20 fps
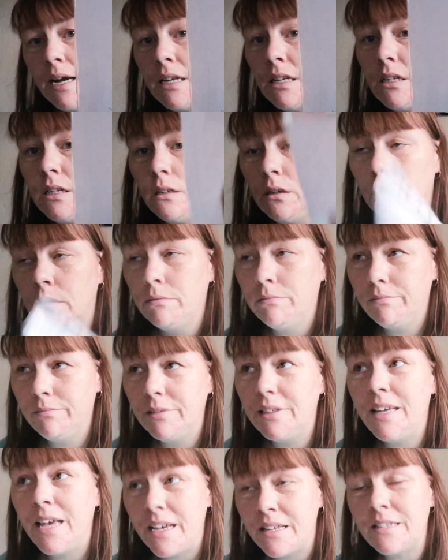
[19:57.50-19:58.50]
And
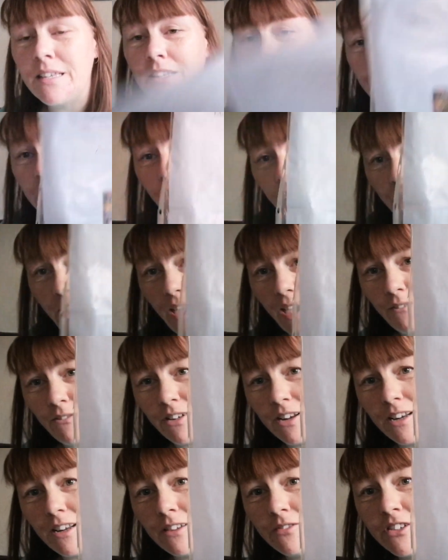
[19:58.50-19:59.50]
yes, it's another
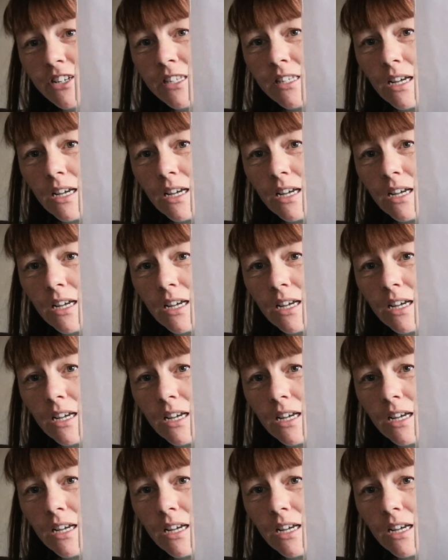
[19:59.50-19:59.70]
Heaven and Earth